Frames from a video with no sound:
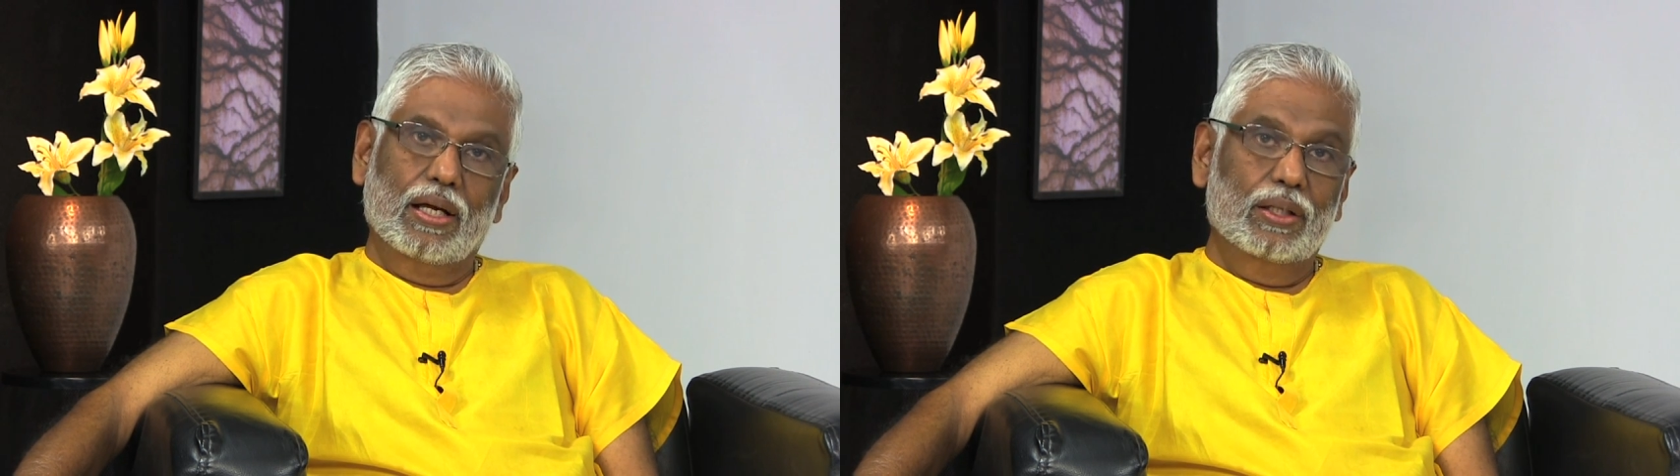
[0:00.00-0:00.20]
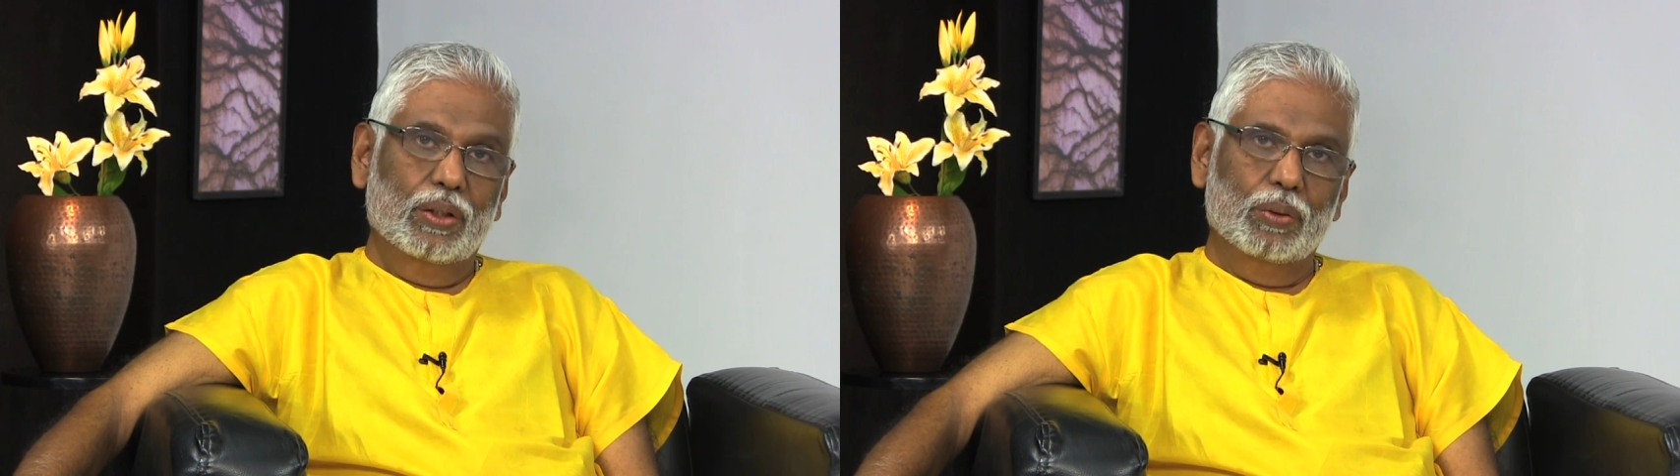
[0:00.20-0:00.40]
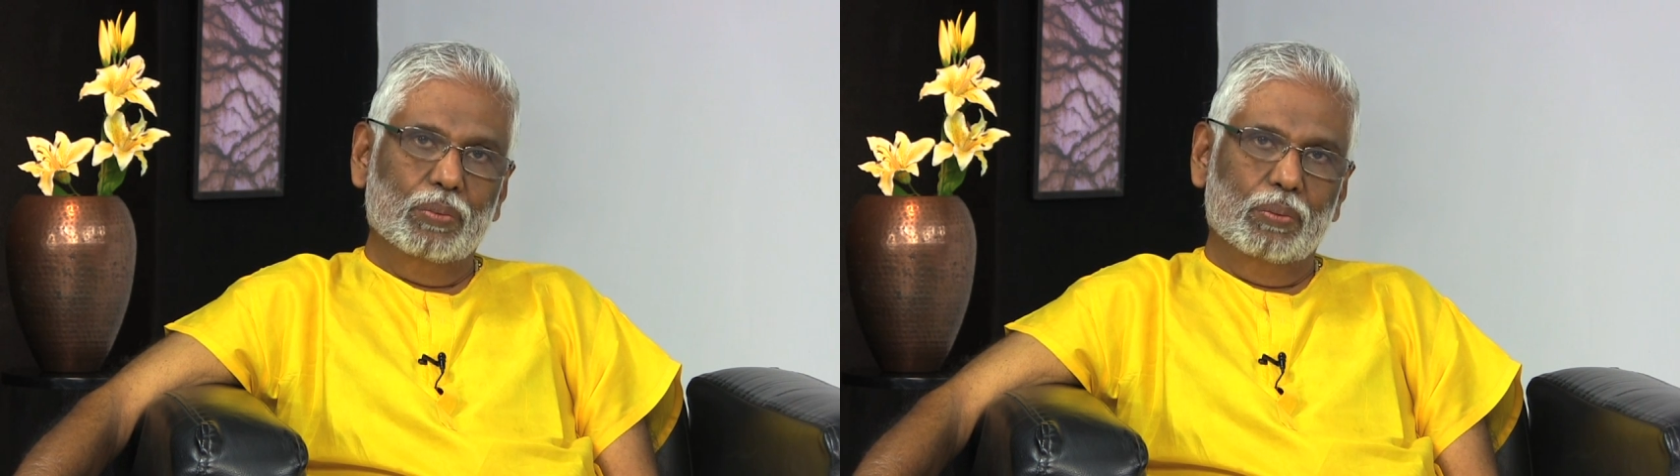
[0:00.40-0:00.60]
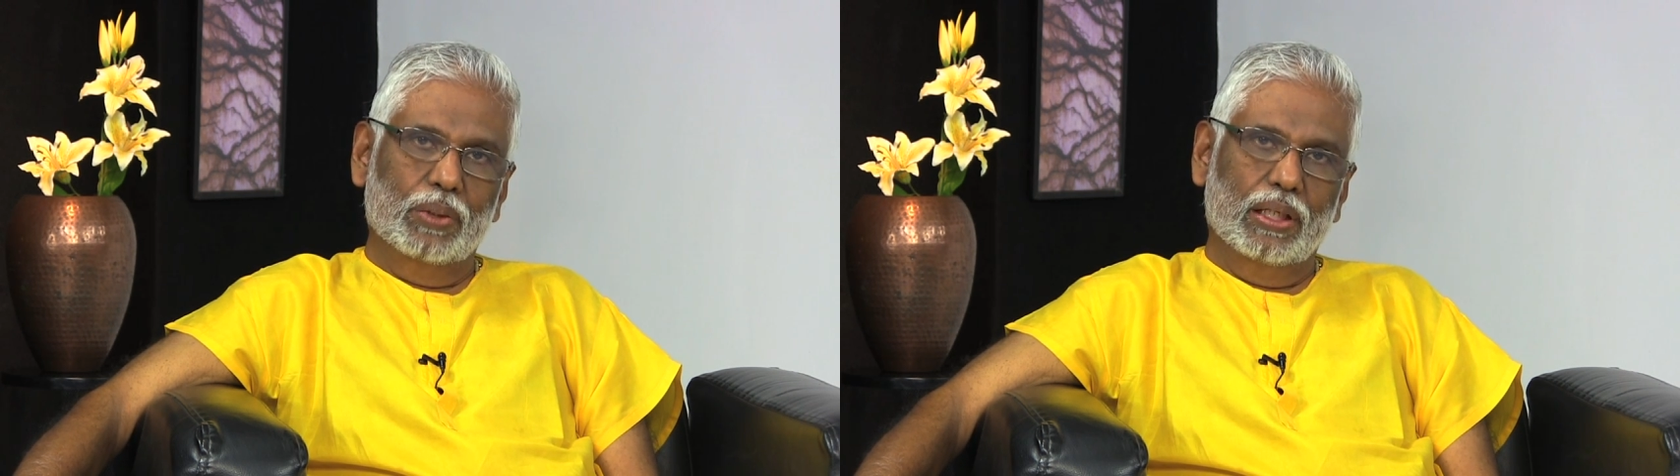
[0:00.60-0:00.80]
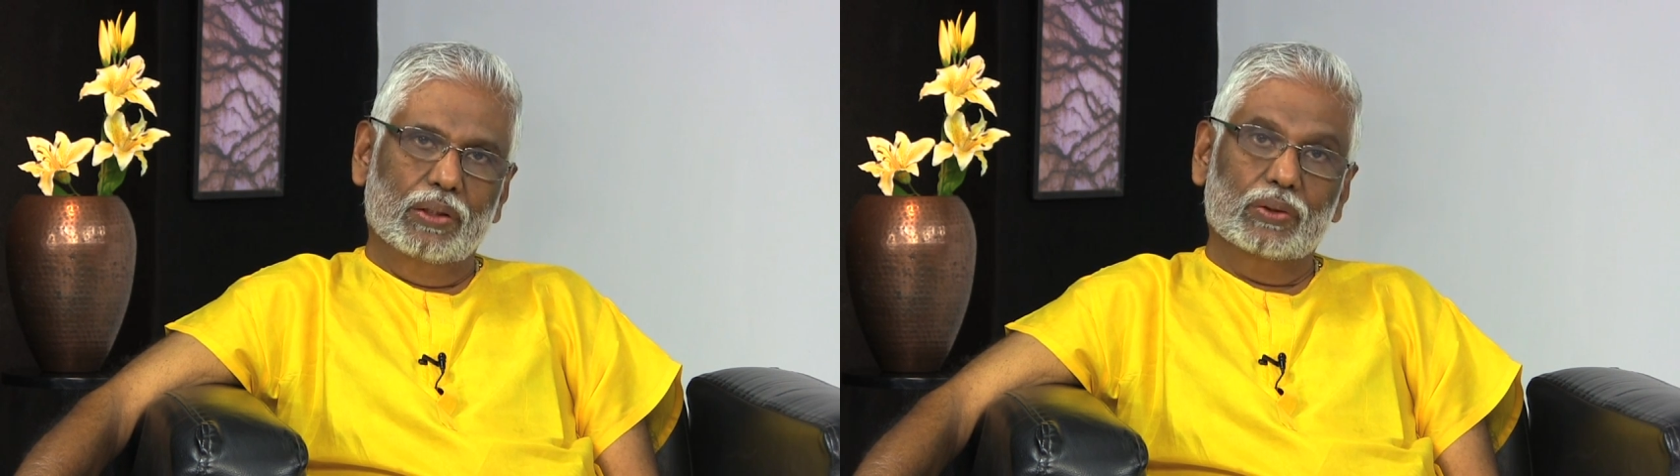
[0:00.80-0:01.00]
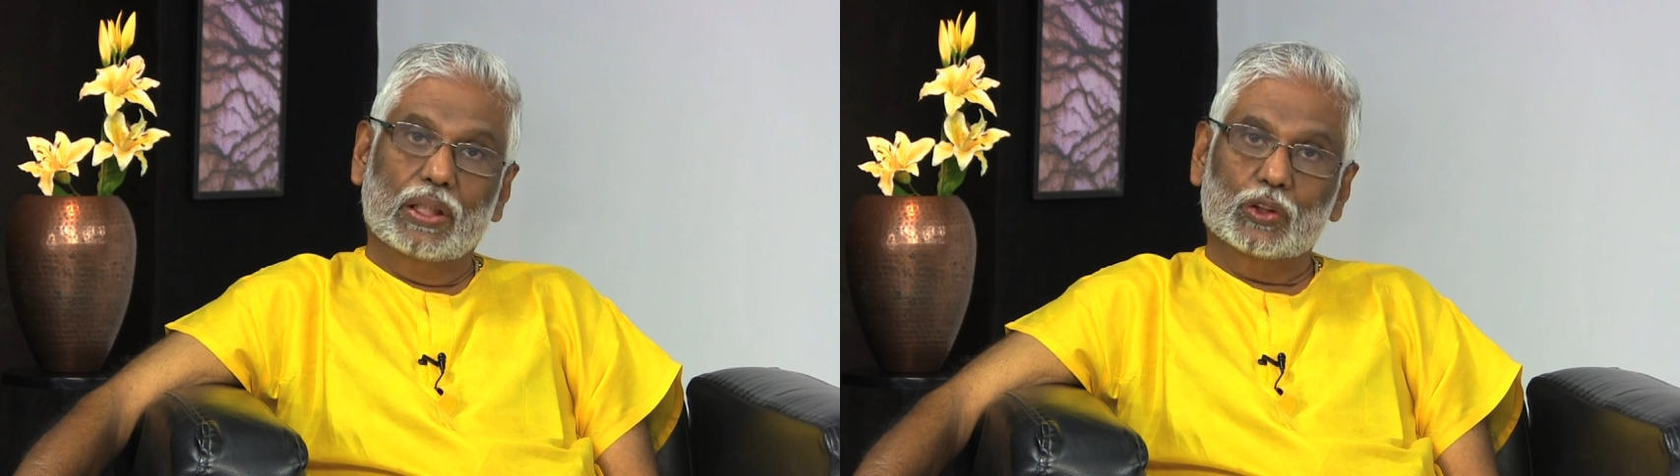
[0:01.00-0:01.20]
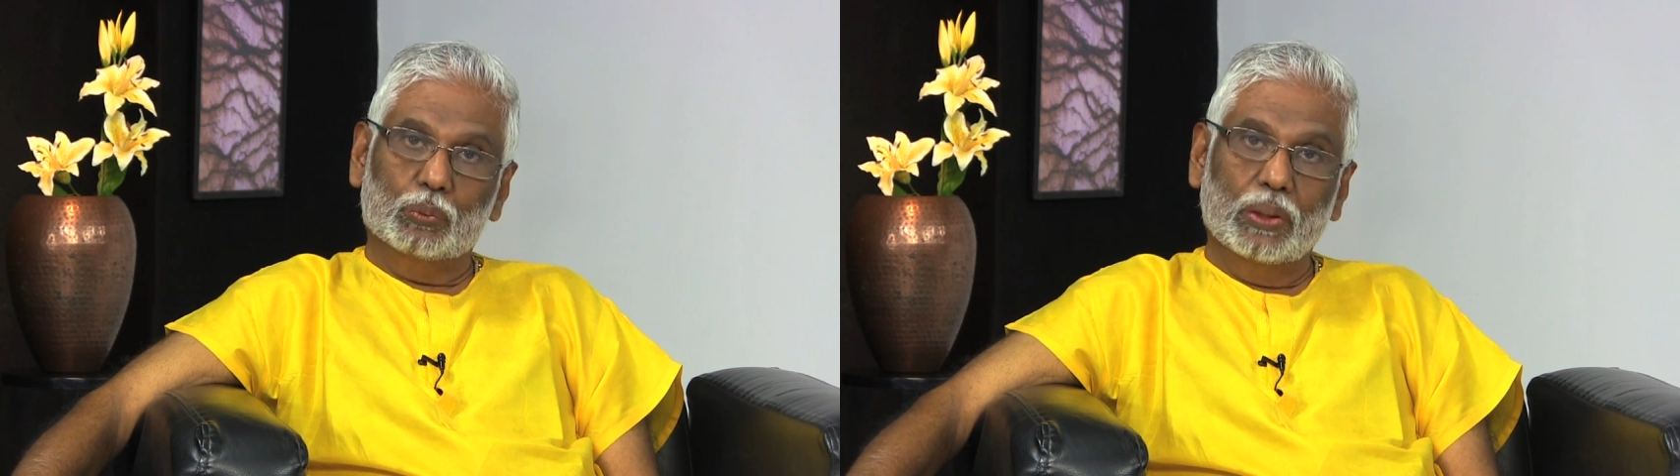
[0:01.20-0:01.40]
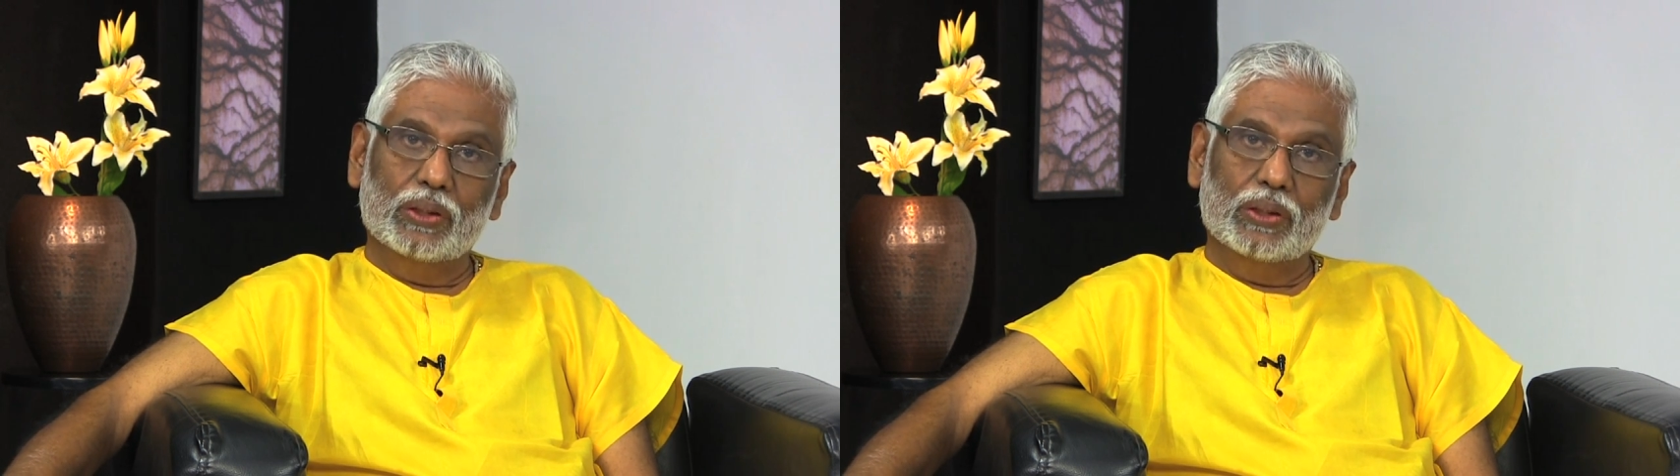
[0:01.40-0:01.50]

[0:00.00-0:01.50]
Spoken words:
on the human beings as